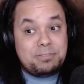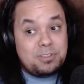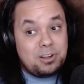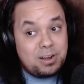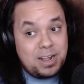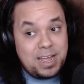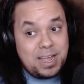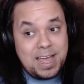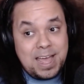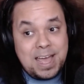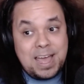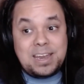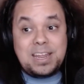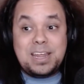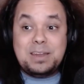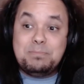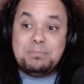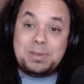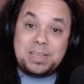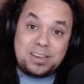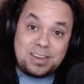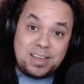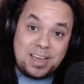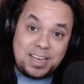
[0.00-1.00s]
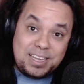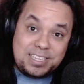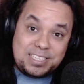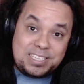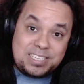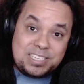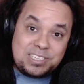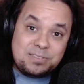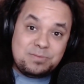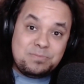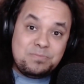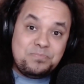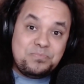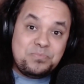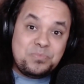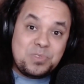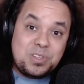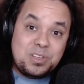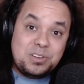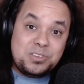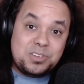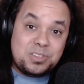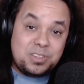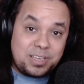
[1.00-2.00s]
off their hat and be nice
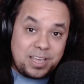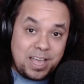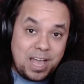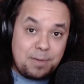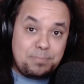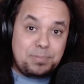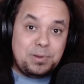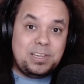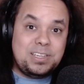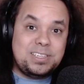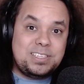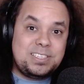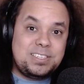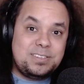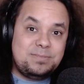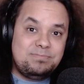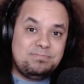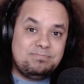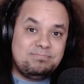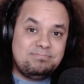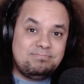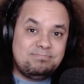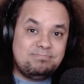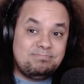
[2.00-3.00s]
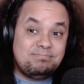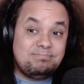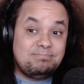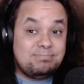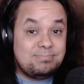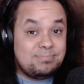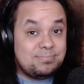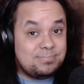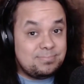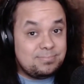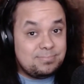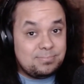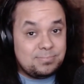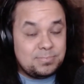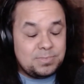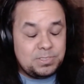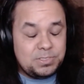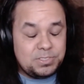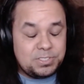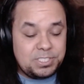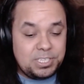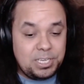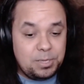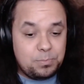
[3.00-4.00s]
to the capitalist.
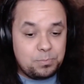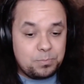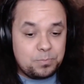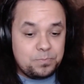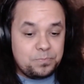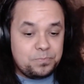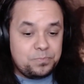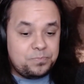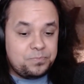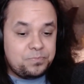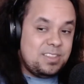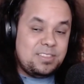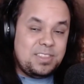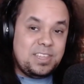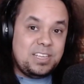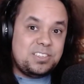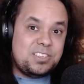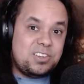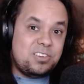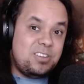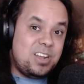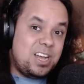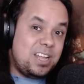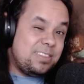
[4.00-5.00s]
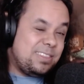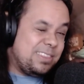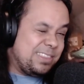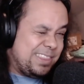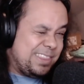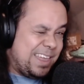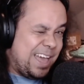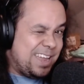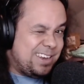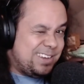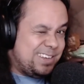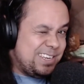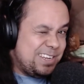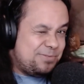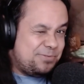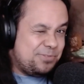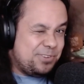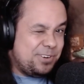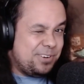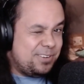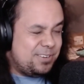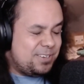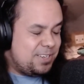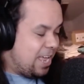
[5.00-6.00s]
You see? Things are not that
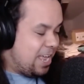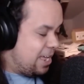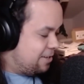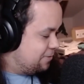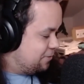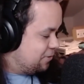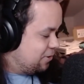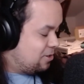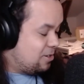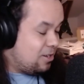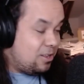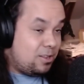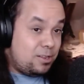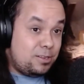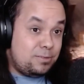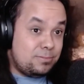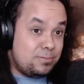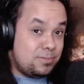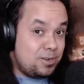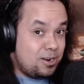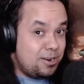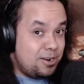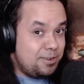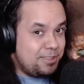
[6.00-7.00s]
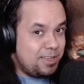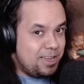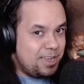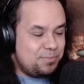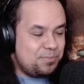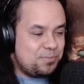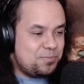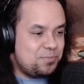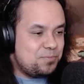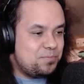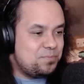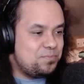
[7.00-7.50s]
different after all, are they?